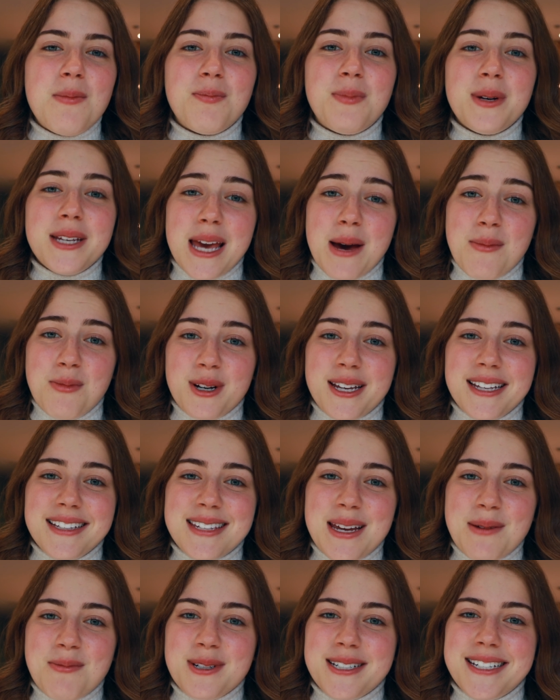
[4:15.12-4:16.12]
But yeah, booking
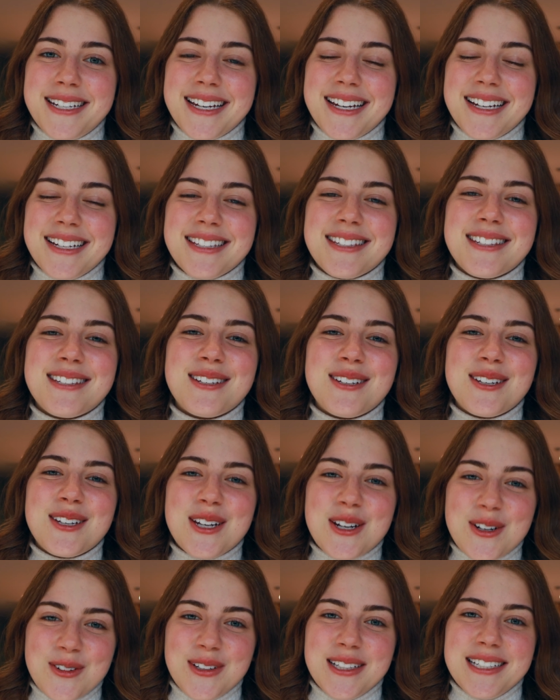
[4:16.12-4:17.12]
separate tickets
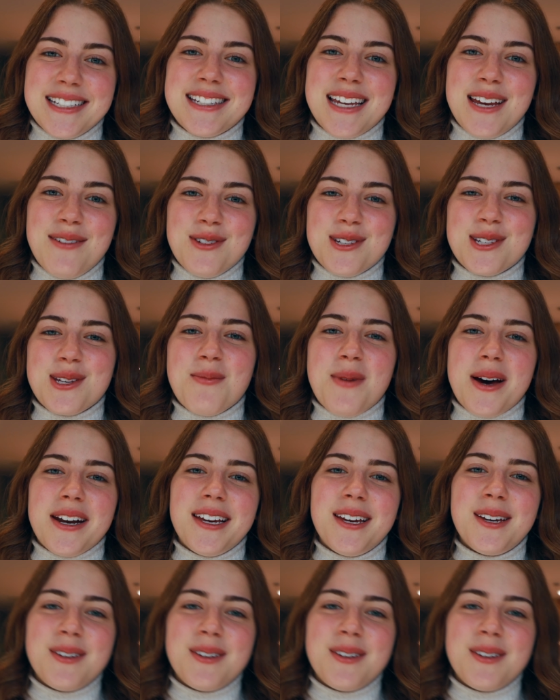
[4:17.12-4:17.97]
can really save you some money.